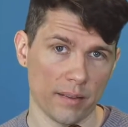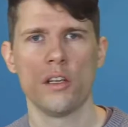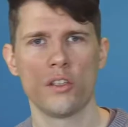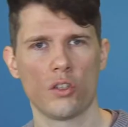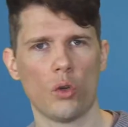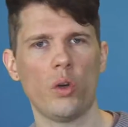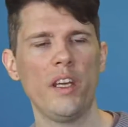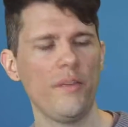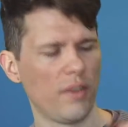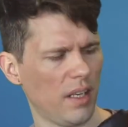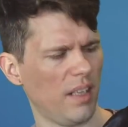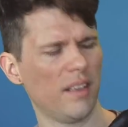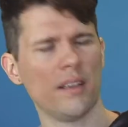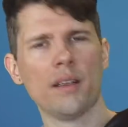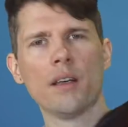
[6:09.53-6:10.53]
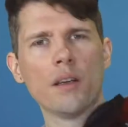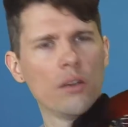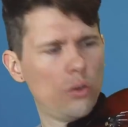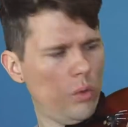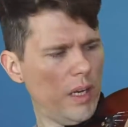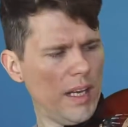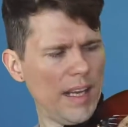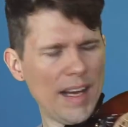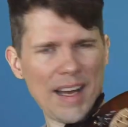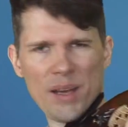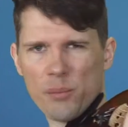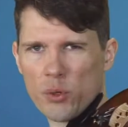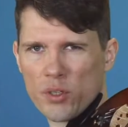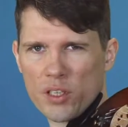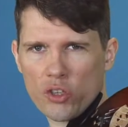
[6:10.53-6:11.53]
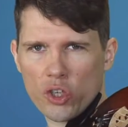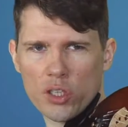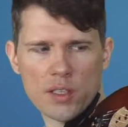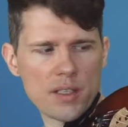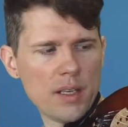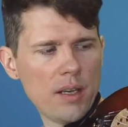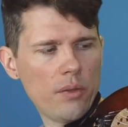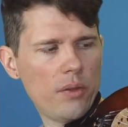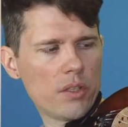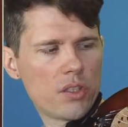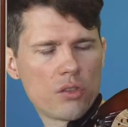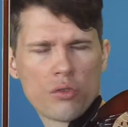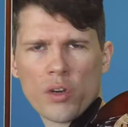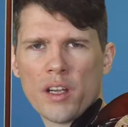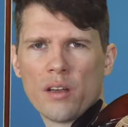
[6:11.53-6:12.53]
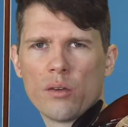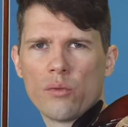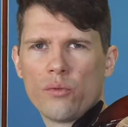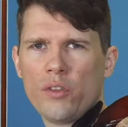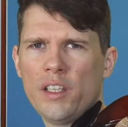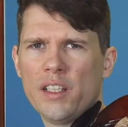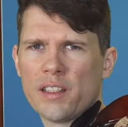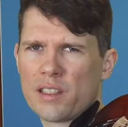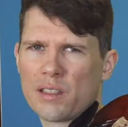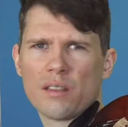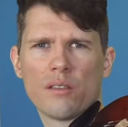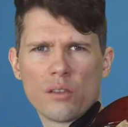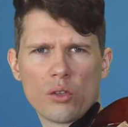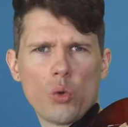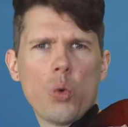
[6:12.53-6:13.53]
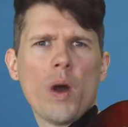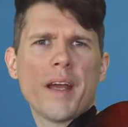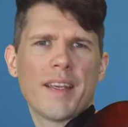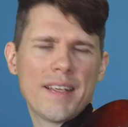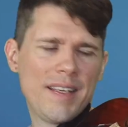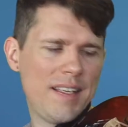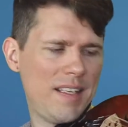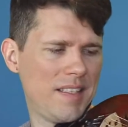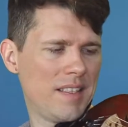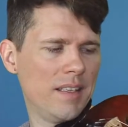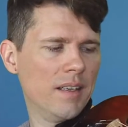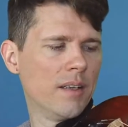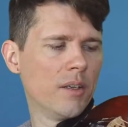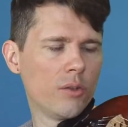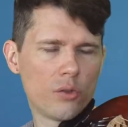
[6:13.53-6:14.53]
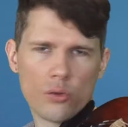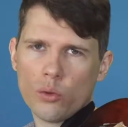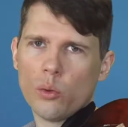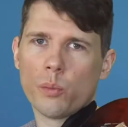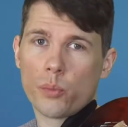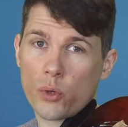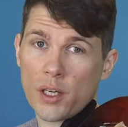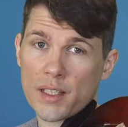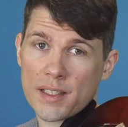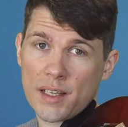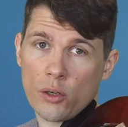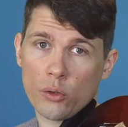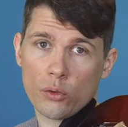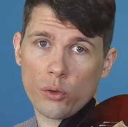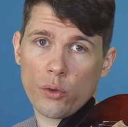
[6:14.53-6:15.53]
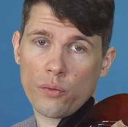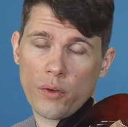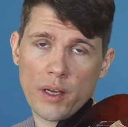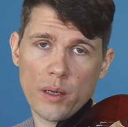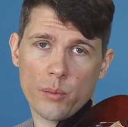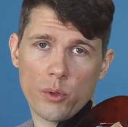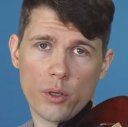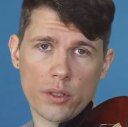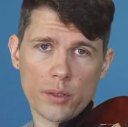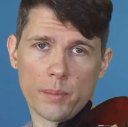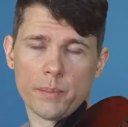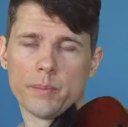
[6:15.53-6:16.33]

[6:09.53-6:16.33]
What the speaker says: So even in really high positions, the string feels quite easy to press down to the fingerboard.